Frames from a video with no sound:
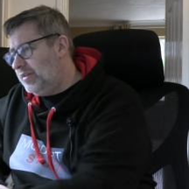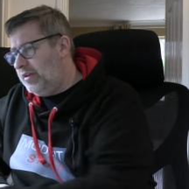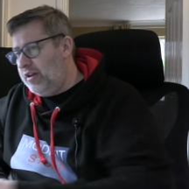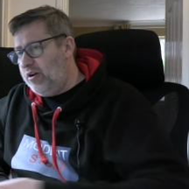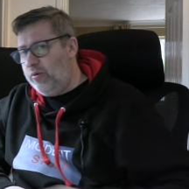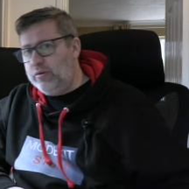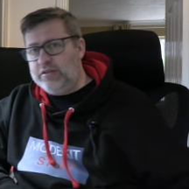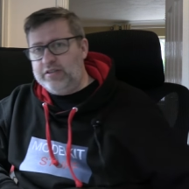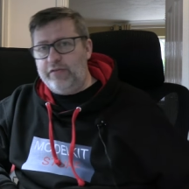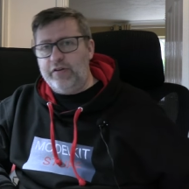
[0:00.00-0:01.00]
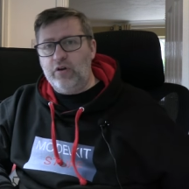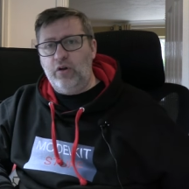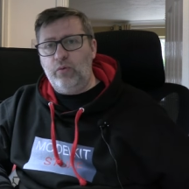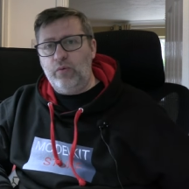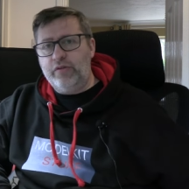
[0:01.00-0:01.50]
you know,
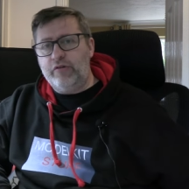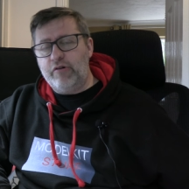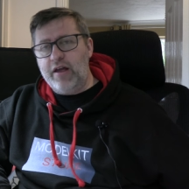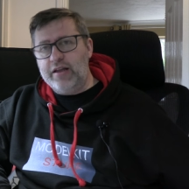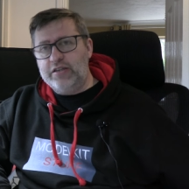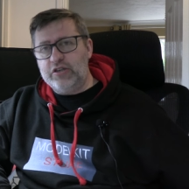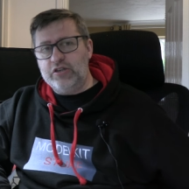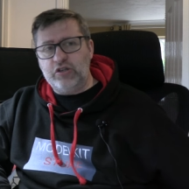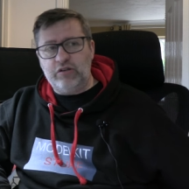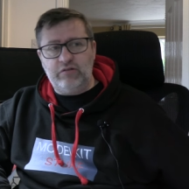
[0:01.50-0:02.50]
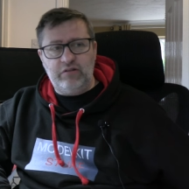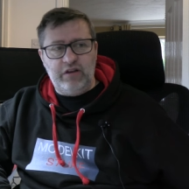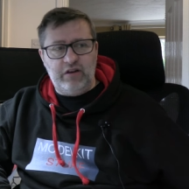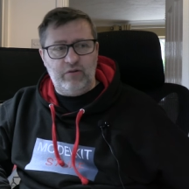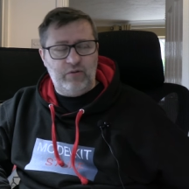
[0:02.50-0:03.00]
difficult with creators, and
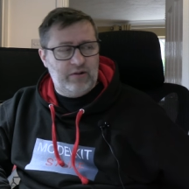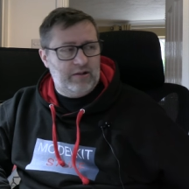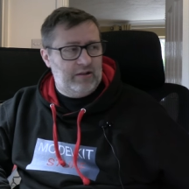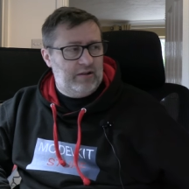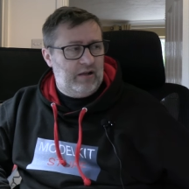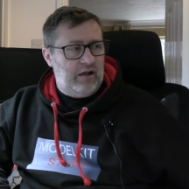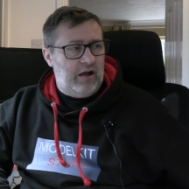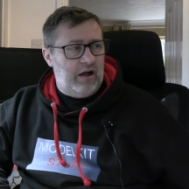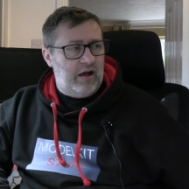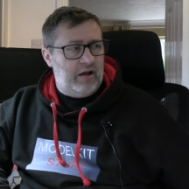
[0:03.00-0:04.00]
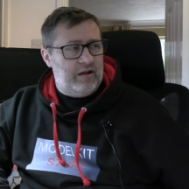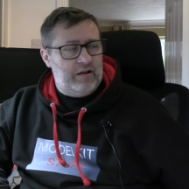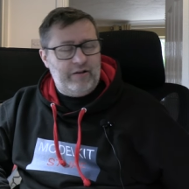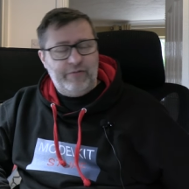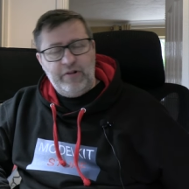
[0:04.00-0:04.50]
you know,
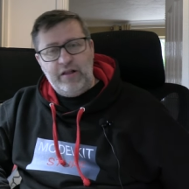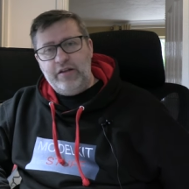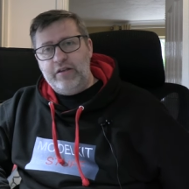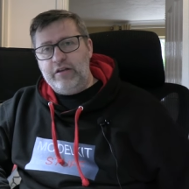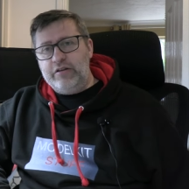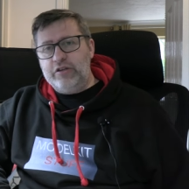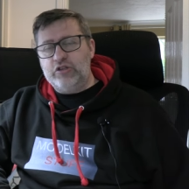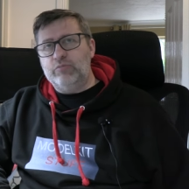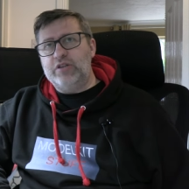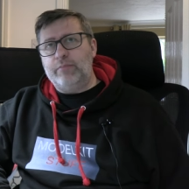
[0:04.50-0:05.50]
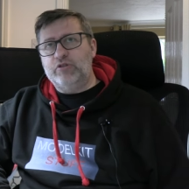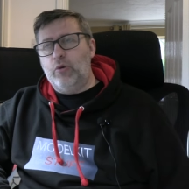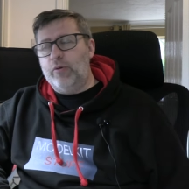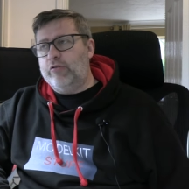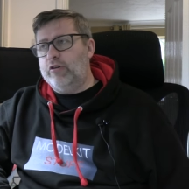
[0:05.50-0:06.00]
uh, you, you sometimes
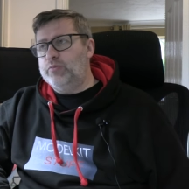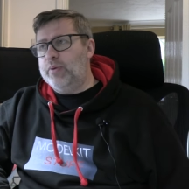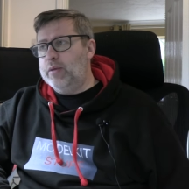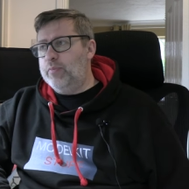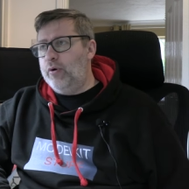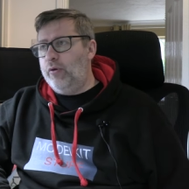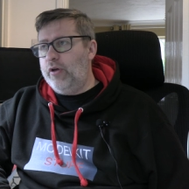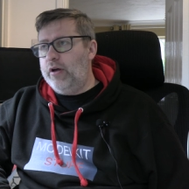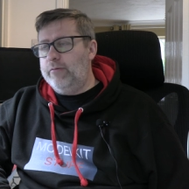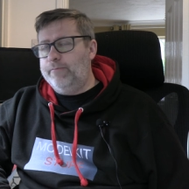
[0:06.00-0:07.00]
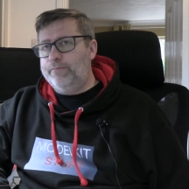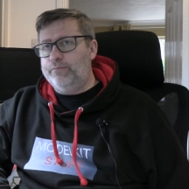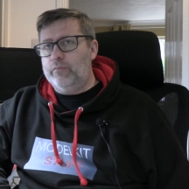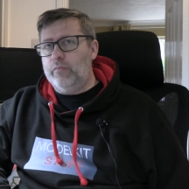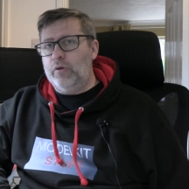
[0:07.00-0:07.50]
come across people that
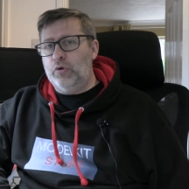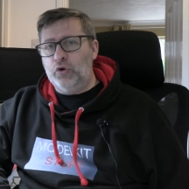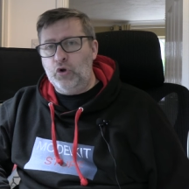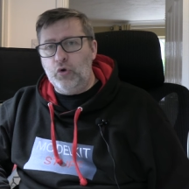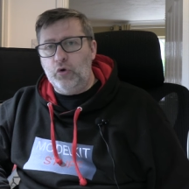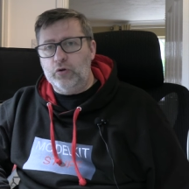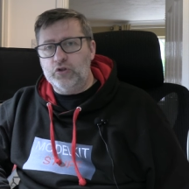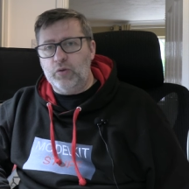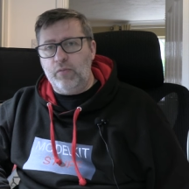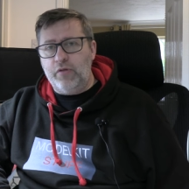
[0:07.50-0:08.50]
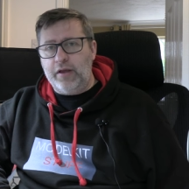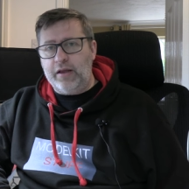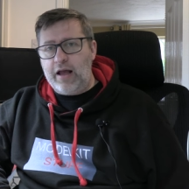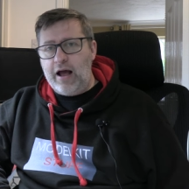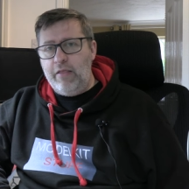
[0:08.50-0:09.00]
Google
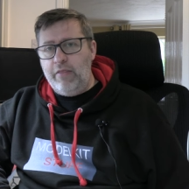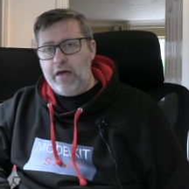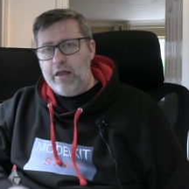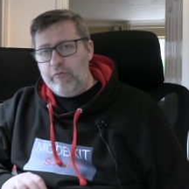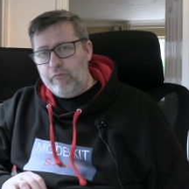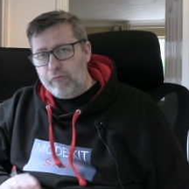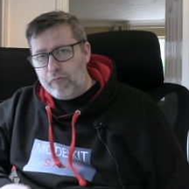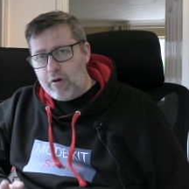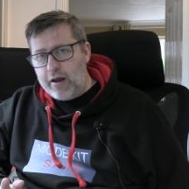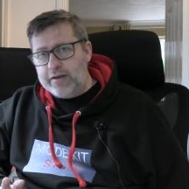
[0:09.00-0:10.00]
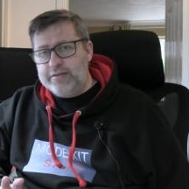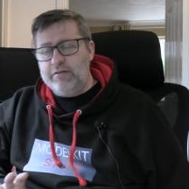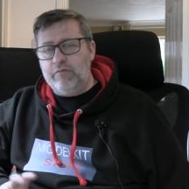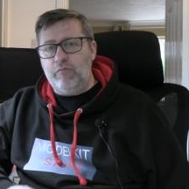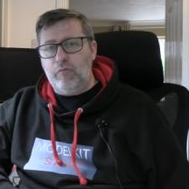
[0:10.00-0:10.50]
something and then write
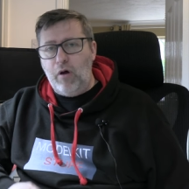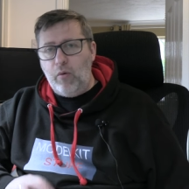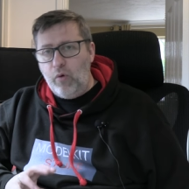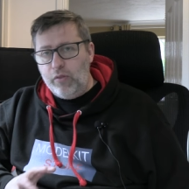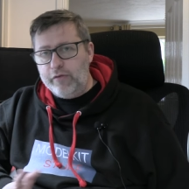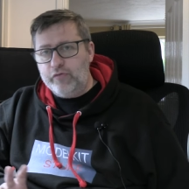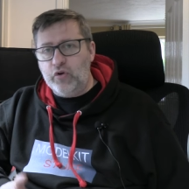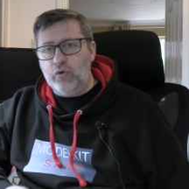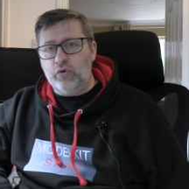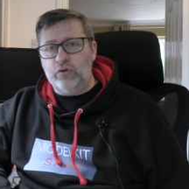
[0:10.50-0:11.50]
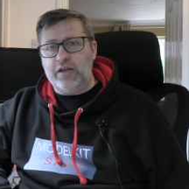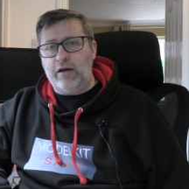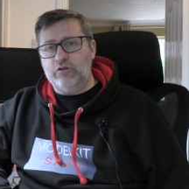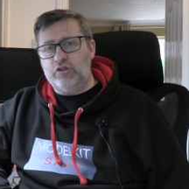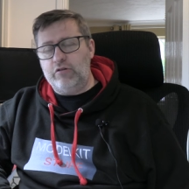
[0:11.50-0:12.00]
what they've Googled
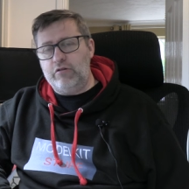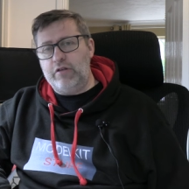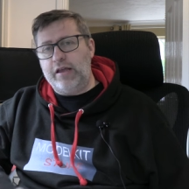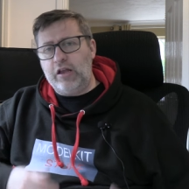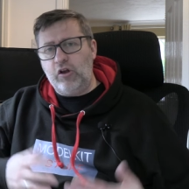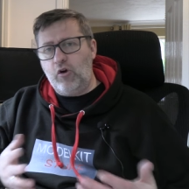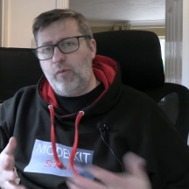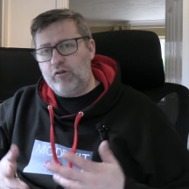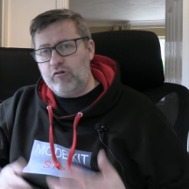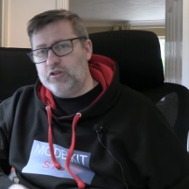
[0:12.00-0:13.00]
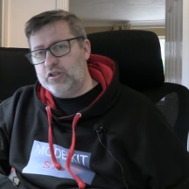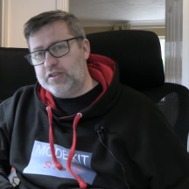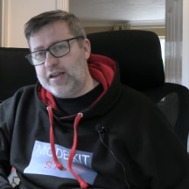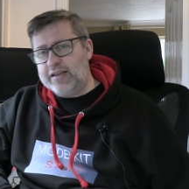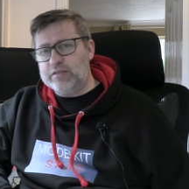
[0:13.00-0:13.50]
out so that they can come across as
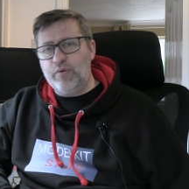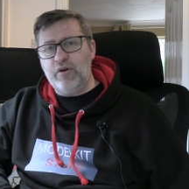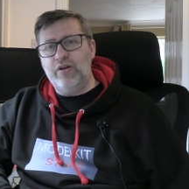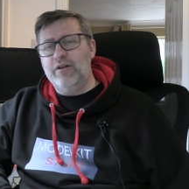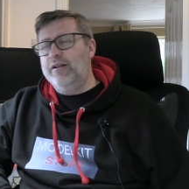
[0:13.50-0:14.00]
an expert.